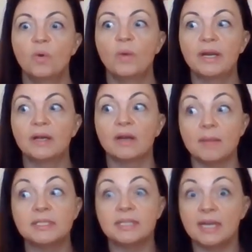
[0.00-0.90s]
where
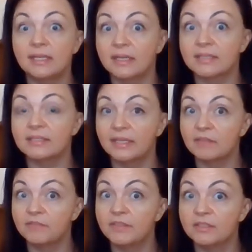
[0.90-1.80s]
I'm standing next to like
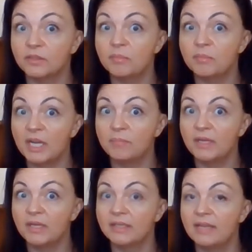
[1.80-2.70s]
a fifth degree black belt